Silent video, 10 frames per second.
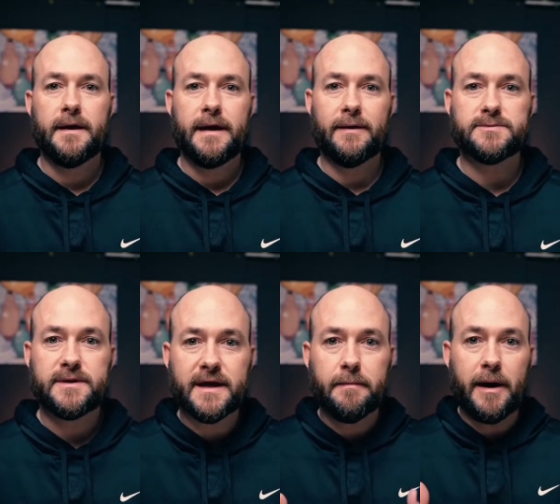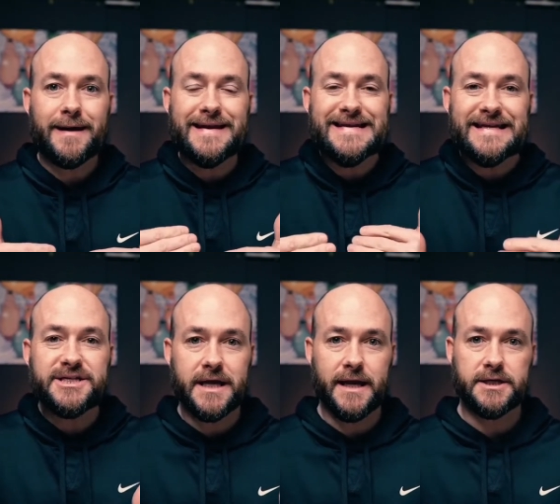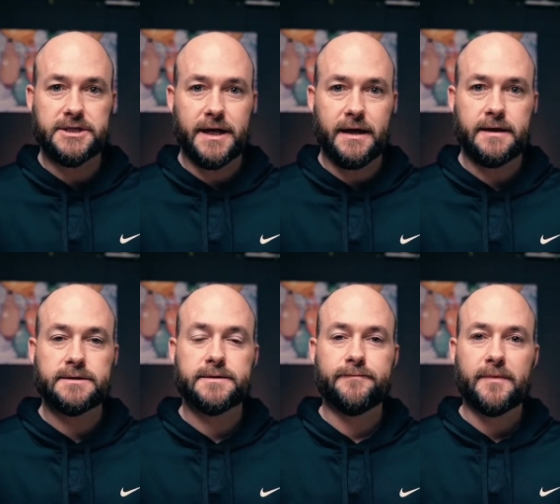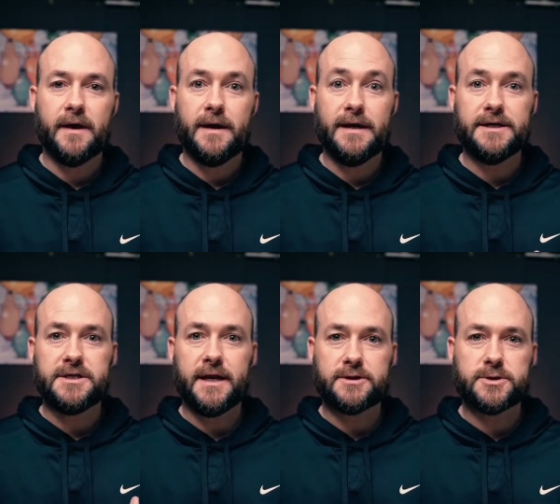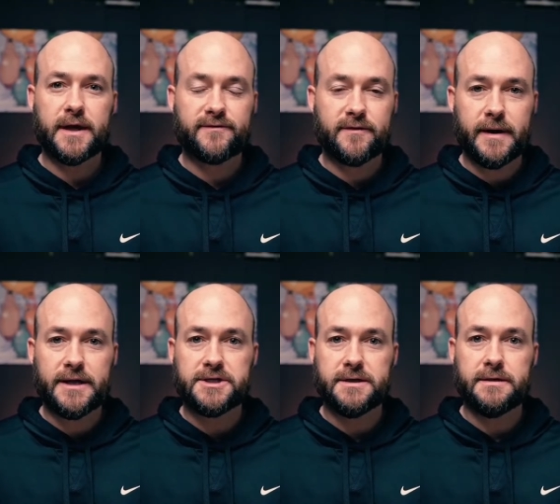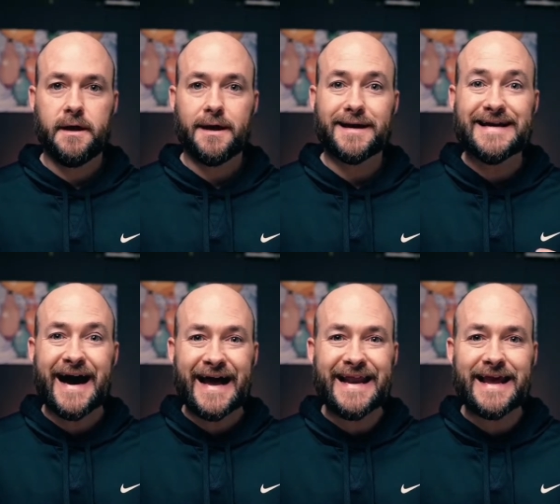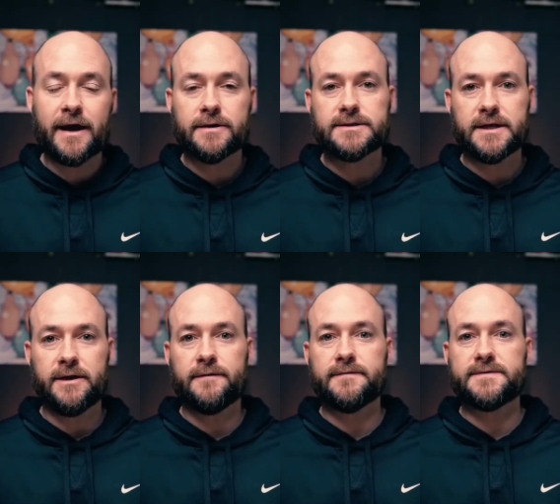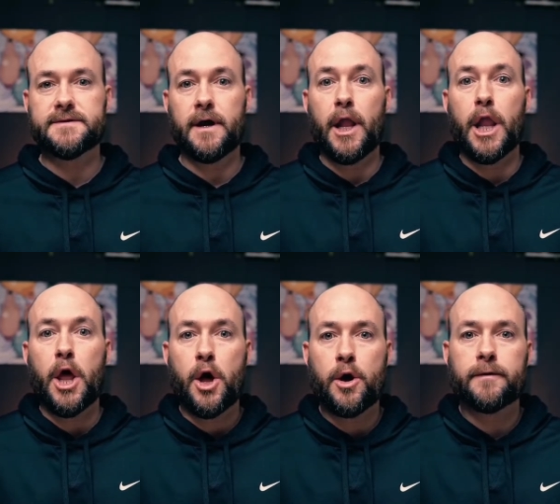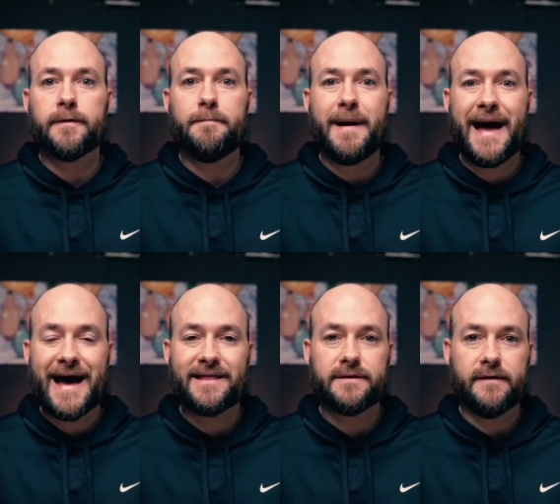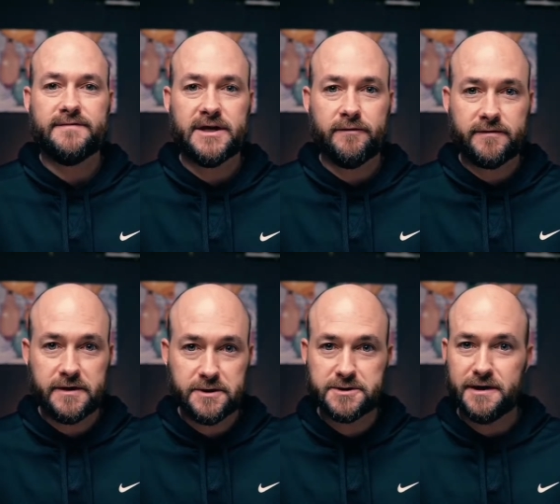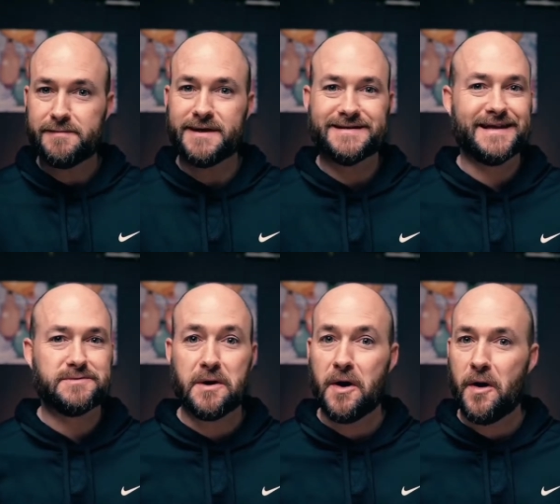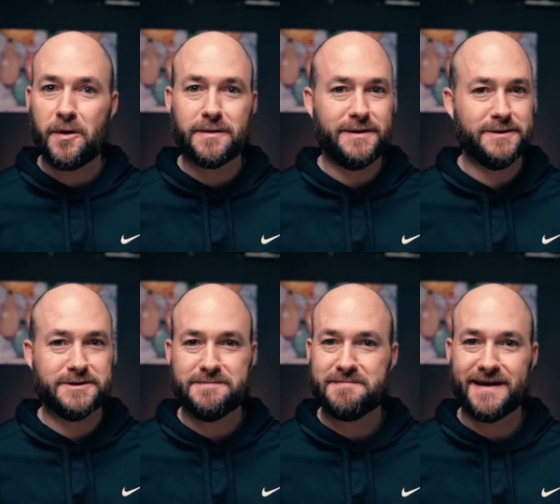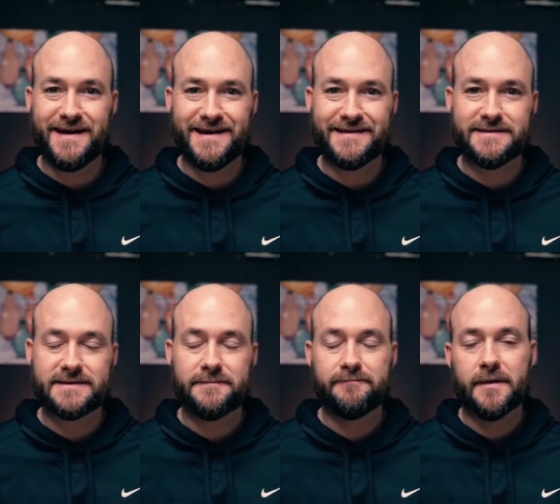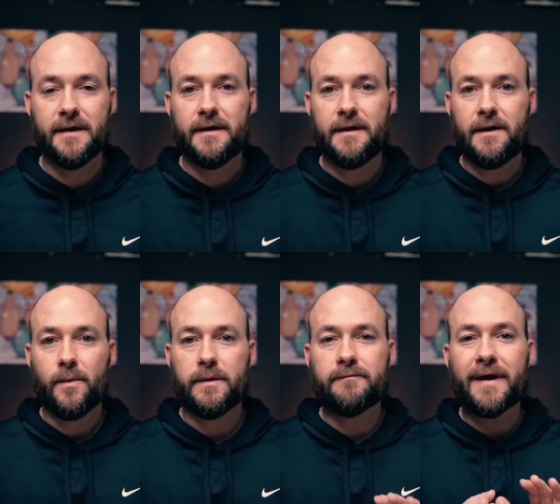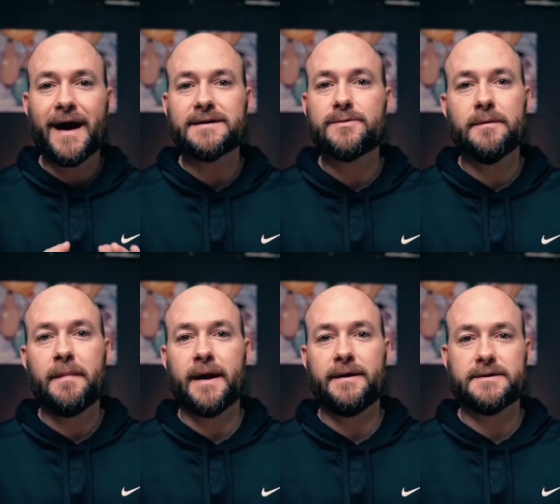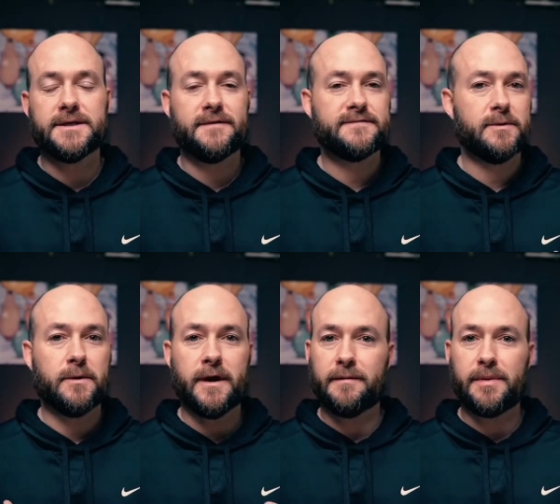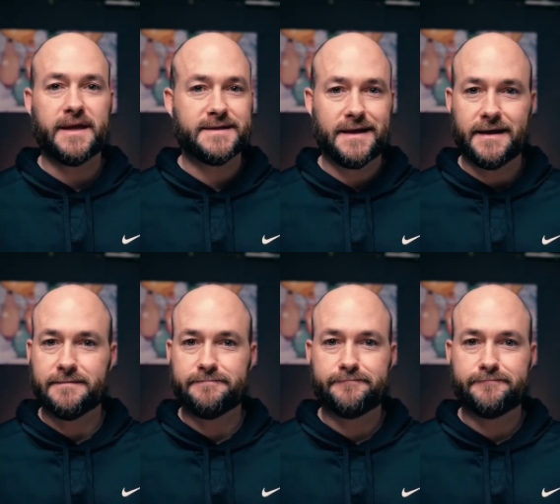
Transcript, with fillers: Now, as we think about initiating change, initiating transformation, guiding ourselves along the path of self leadership, because that's where all leadership begins, we've got to remind ourselves that we're not a blank slate.